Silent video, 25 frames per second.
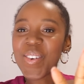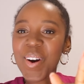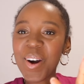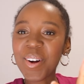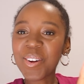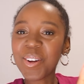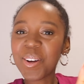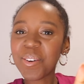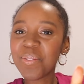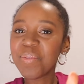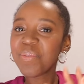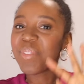
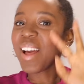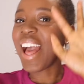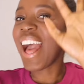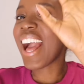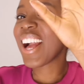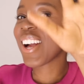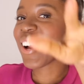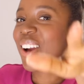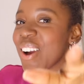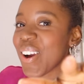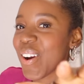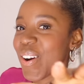Welcome
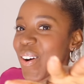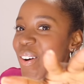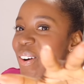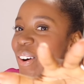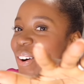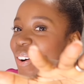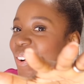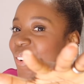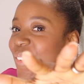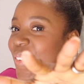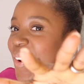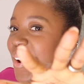back
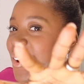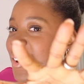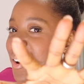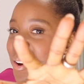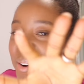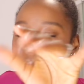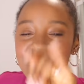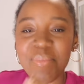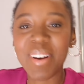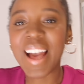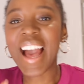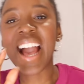
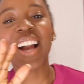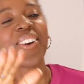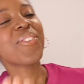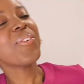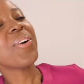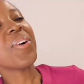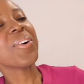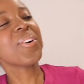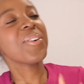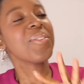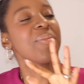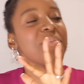
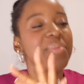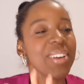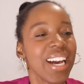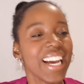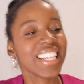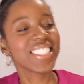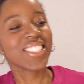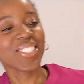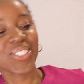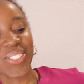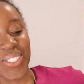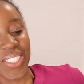
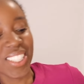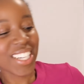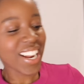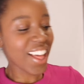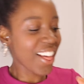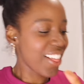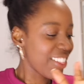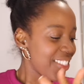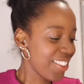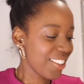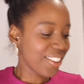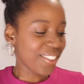to
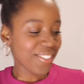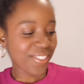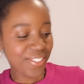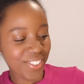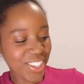another